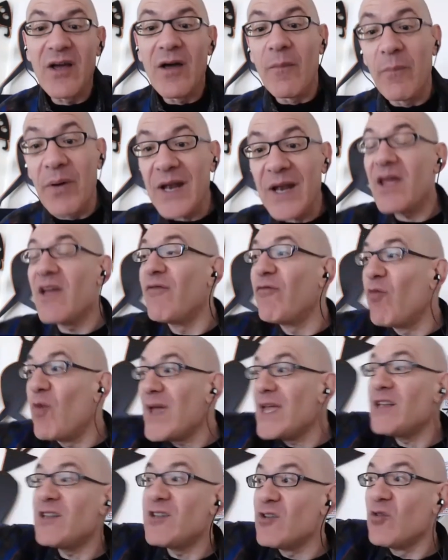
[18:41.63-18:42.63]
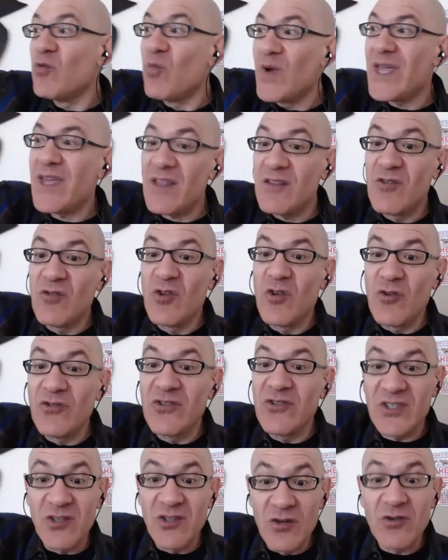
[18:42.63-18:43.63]
but if we, we use
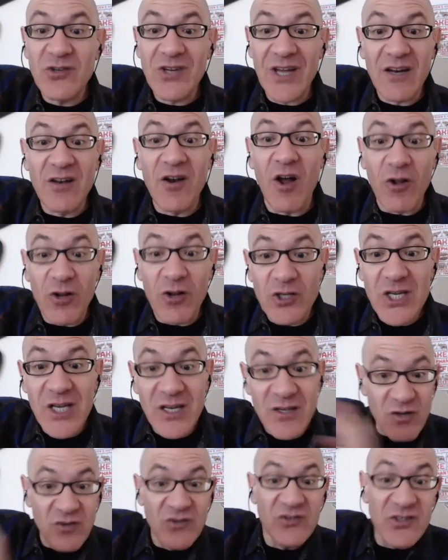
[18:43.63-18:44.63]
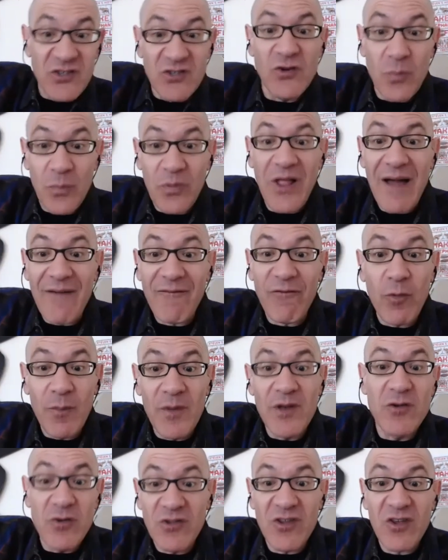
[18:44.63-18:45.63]
this new technology and use this new platform and
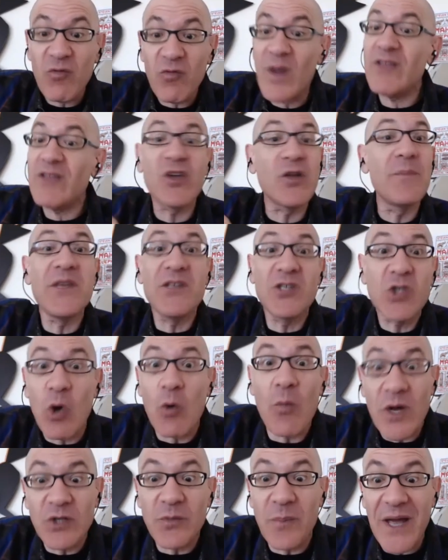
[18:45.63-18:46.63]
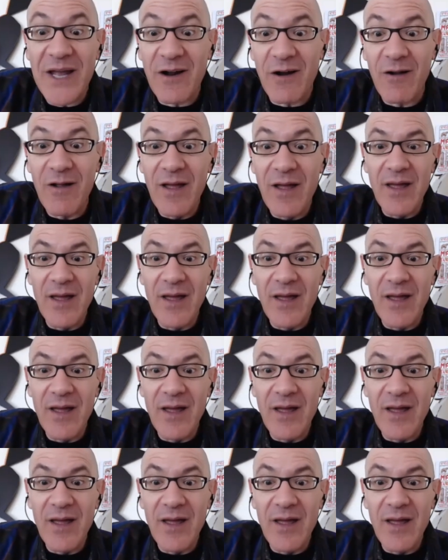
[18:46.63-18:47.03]
do it this way, it's going to be so much better.